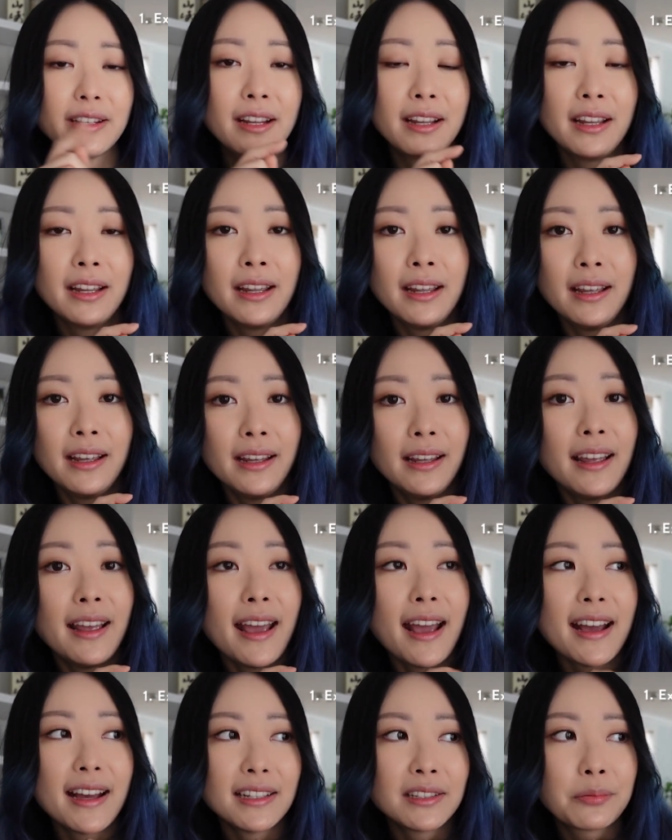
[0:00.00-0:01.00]
versus
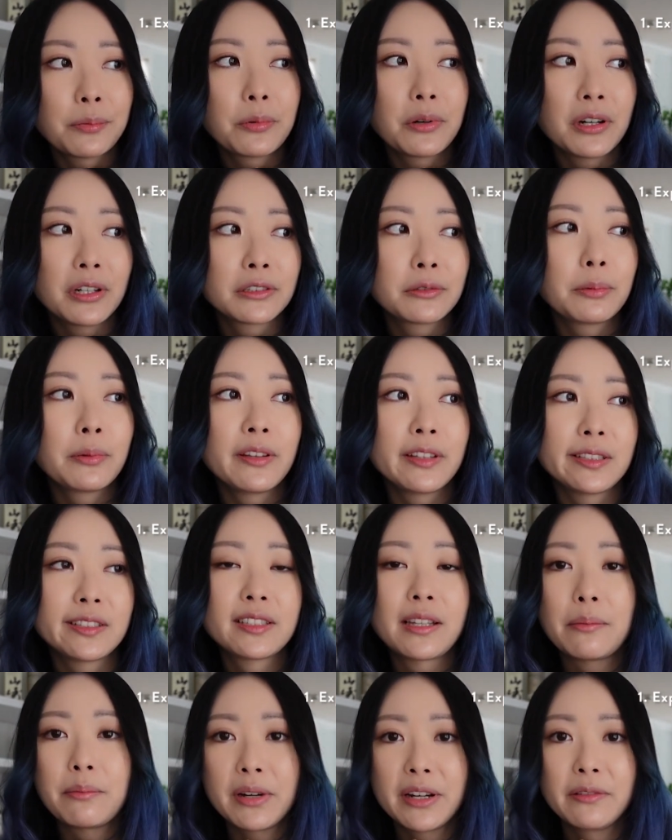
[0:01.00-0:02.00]
DIY video, I
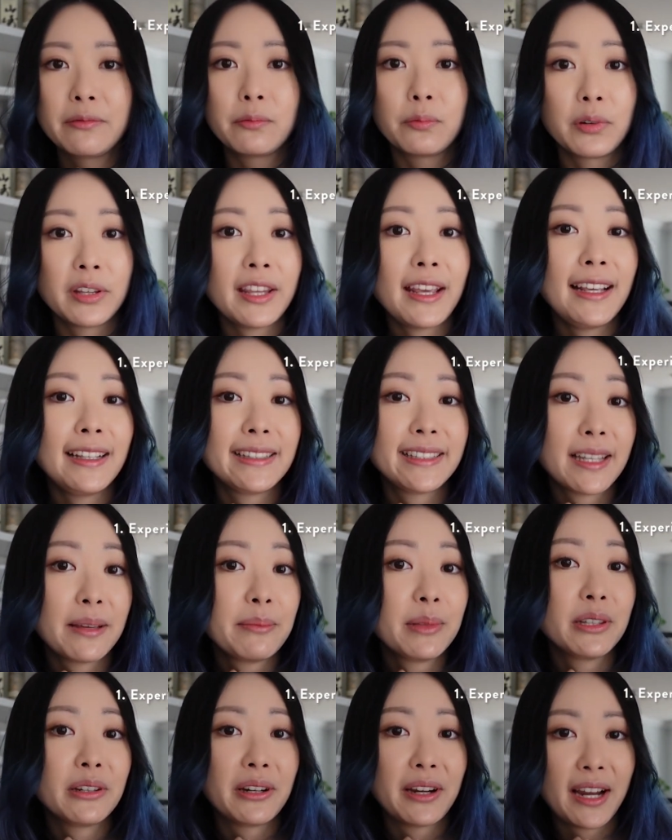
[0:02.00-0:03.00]
recommend you to do
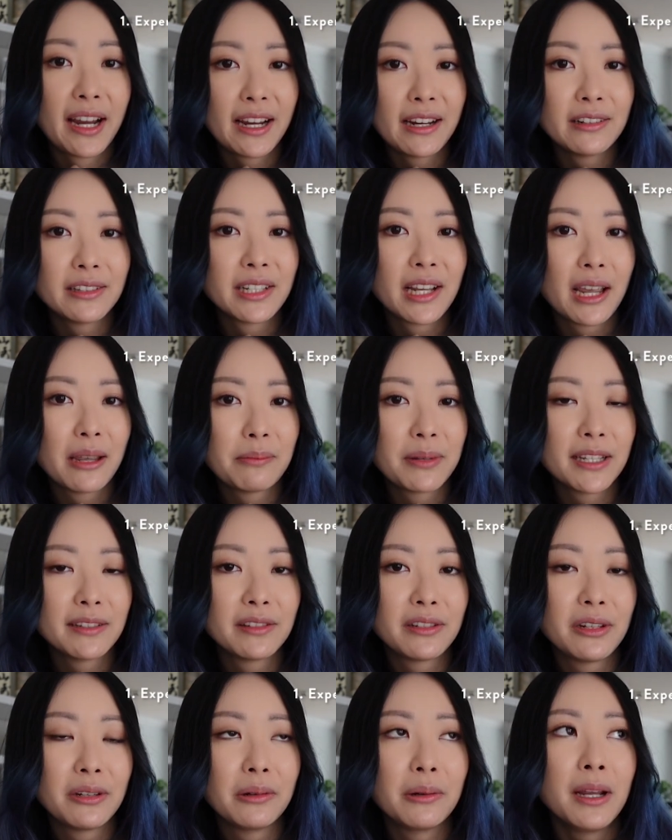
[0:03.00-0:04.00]
very thorough
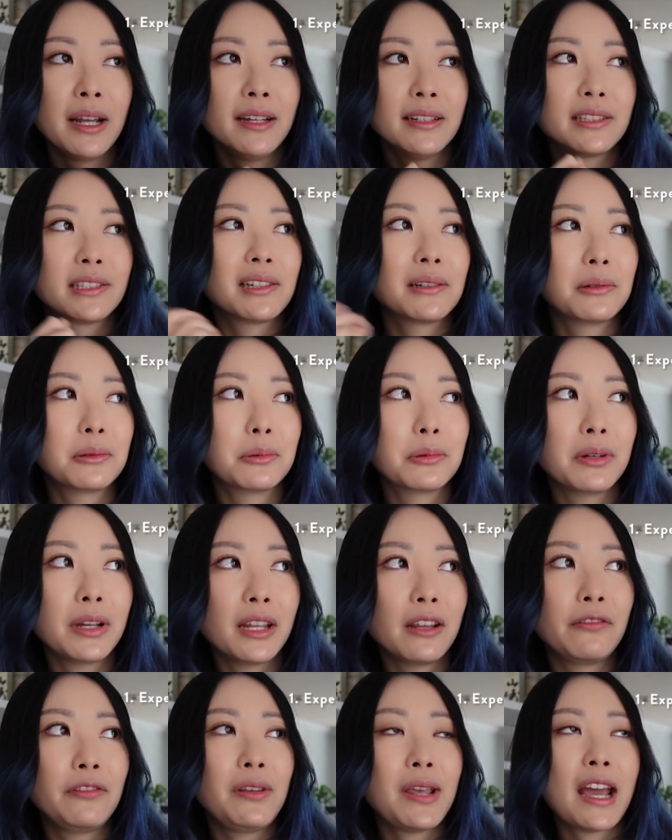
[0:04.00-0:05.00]
research before choosing a
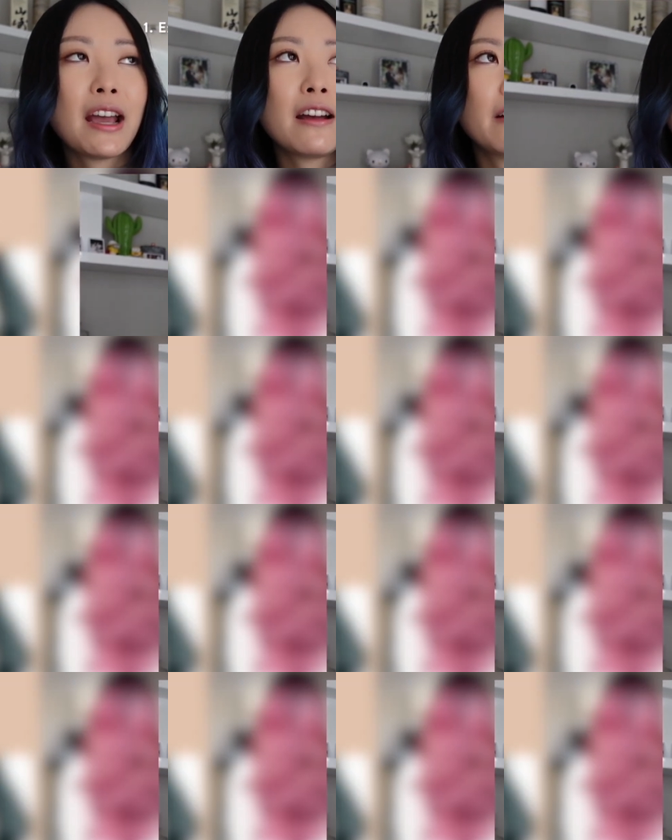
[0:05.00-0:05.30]
salon.